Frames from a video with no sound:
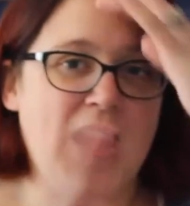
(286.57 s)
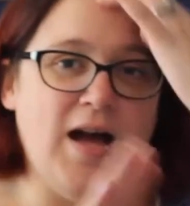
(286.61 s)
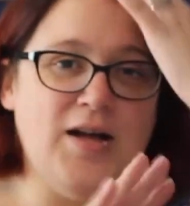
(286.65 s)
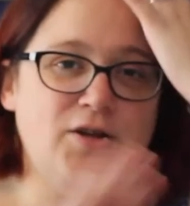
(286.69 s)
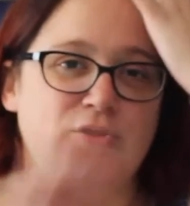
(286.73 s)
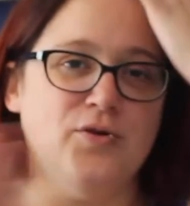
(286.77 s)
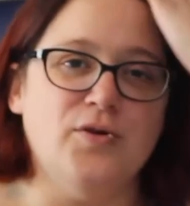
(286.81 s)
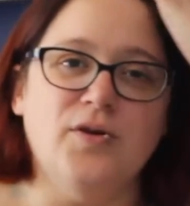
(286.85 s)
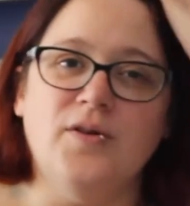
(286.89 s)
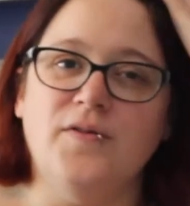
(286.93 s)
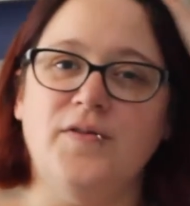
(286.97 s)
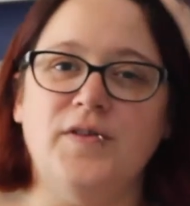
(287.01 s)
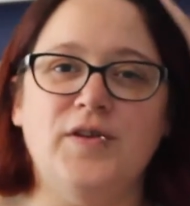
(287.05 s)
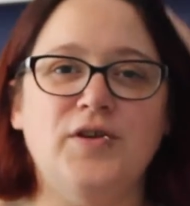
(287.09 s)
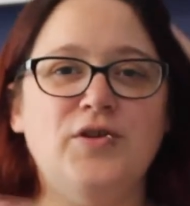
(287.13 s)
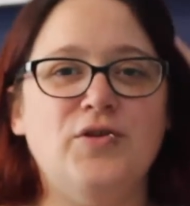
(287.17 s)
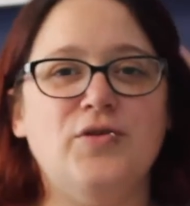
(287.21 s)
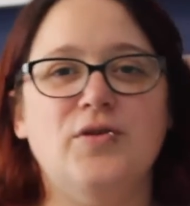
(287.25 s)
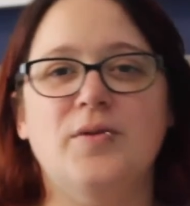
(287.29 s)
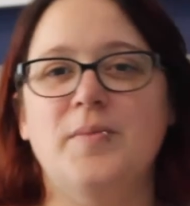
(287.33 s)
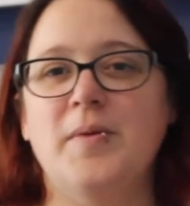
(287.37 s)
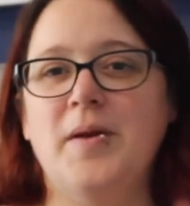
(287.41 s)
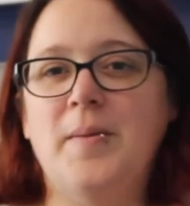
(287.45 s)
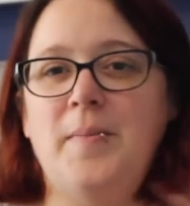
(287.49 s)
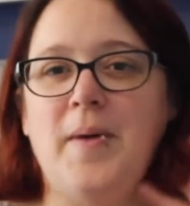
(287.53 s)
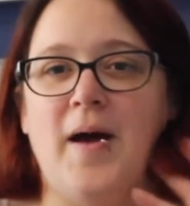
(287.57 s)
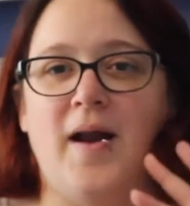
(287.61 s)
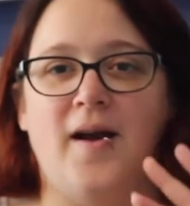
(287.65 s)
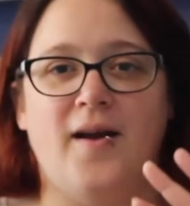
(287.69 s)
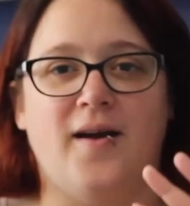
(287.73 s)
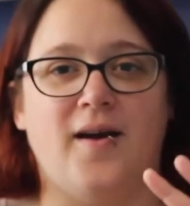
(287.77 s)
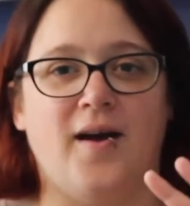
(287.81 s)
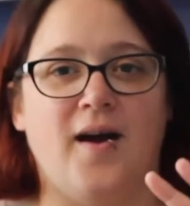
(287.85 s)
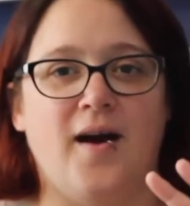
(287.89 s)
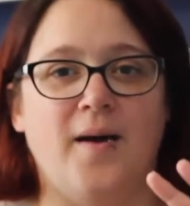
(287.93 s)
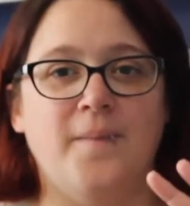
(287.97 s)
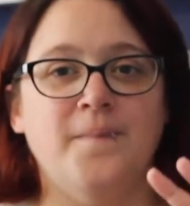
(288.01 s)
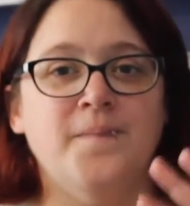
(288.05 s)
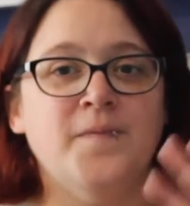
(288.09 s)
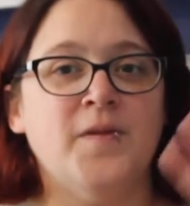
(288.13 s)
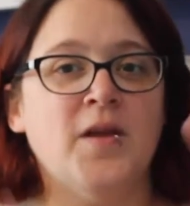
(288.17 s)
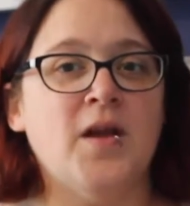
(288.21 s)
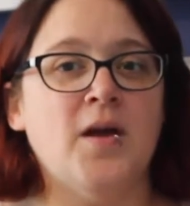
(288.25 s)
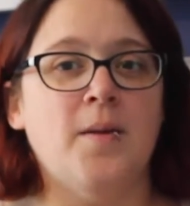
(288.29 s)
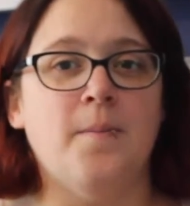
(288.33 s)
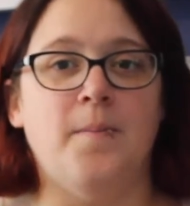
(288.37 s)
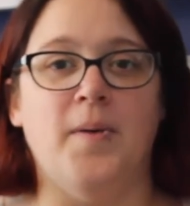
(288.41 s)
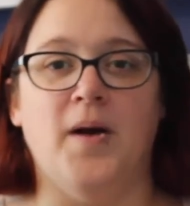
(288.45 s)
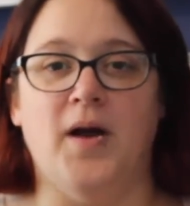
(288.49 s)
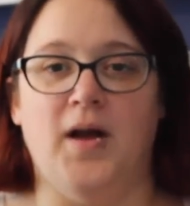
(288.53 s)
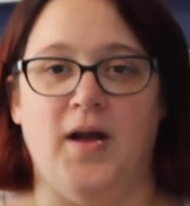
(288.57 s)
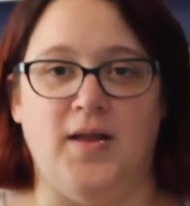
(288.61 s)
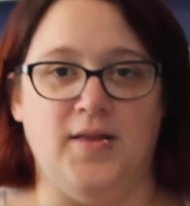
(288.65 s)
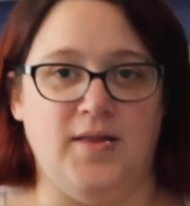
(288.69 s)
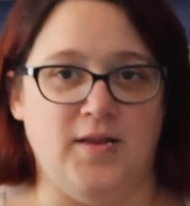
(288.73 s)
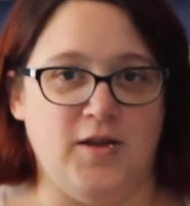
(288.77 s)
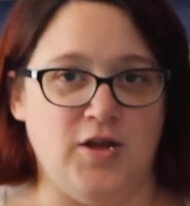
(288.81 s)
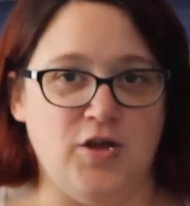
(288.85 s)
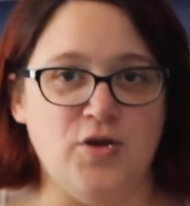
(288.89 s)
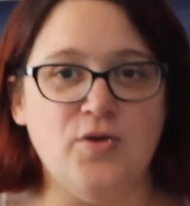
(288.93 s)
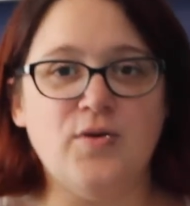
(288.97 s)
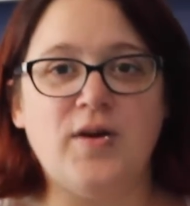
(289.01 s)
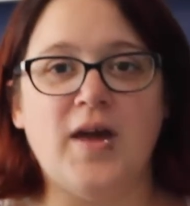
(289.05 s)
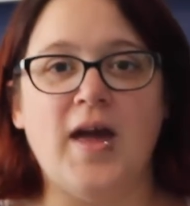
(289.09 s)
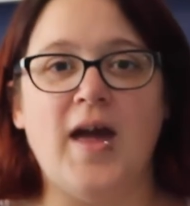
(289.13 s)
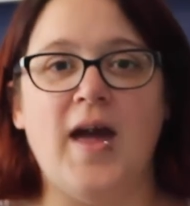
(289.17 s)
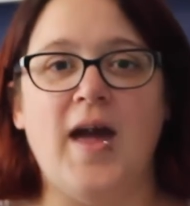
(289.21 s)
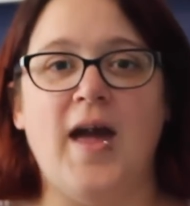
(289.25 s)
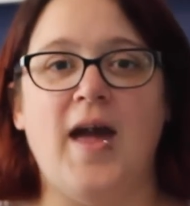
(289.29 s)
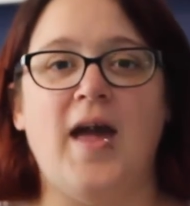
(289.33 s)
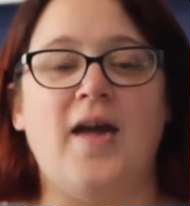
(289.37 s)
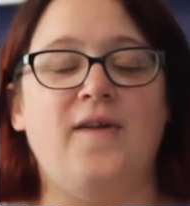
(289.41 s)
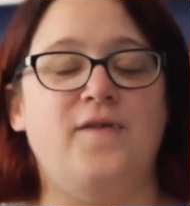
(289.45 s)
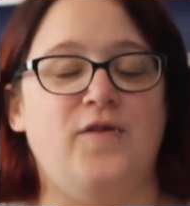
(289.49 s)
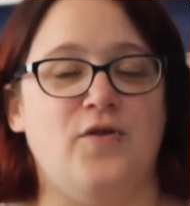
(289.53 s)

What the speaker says: I don't know if you do them in America, but in the UK,